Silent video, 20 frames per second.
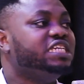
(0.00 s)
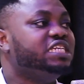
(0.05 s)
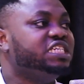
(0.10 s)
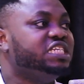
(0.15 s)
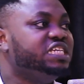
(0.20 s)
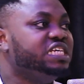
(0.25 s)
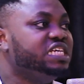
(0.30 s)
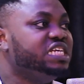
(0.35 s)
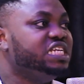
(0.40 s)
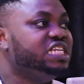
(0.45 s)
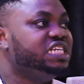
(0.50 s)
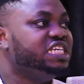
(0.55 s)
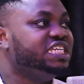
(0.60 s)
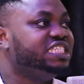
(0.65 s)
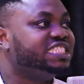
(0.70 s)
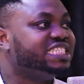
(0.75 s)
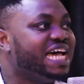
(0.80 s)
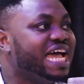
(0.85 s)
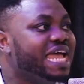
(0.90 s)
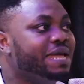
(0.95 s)

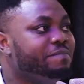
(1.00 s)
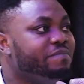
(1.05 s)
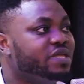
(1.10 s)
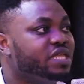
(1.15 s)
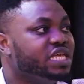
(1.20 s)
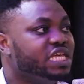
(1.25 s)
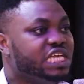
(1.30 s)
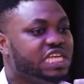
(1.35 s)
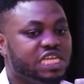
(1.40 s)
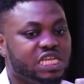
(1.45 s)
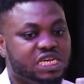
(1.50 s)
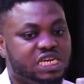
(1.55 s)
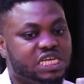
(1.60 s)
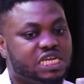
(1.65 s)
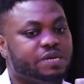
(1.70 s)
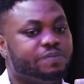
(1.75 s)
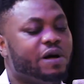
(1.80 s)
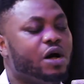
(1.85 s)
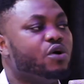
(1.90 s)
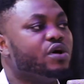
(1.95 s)
the time the
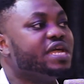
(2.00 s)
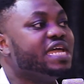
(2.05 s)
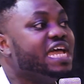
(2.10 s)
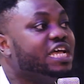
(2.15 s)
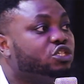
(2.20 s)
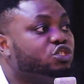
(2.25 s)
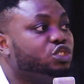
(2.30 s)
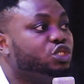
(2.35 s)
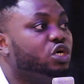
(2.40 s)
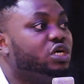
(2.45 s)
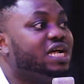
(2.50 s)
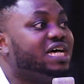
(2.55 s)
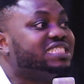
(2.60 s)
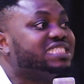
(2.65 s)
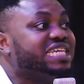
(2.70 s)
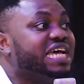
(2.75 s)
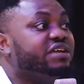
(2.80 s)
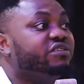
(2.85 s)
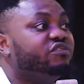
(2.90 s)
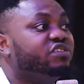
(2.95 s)
keeper will get to the other
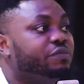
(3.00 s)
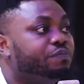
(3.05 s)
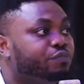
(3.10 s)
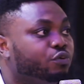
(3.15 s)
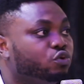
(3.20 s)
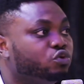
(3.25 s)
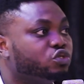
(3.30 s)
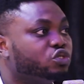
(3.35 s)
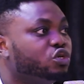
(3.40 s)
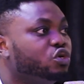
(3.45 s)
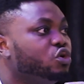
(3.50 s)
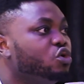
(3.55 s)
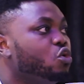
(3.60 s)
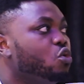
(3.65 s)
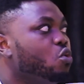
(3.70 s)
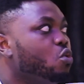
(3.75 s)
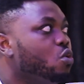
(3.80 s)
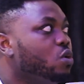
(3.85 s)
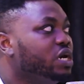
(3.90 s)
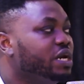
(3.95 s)
side of the post,
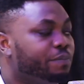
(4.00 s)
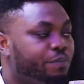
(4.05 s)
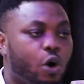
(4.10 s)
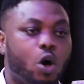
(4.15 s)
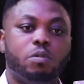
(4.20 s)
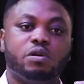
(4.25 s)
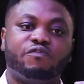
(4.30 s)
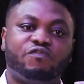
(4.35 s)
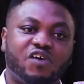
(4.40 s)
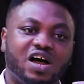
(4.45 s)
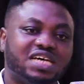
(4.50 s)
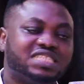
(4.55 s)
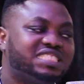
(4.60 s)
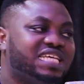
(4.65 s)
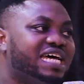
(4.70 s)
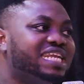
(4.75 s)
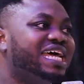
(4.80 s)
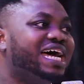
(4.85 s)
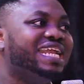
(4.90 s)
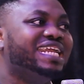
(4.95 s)
the ball will be
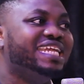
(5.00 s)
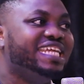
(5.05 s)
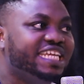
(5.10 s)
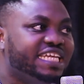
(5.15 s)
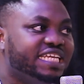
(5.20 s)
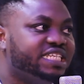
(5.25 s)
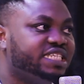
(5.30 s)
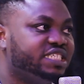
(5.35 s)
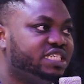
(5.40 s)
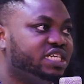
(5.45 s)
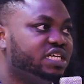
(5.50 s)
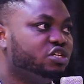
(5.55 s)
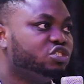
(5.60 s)
faster than it.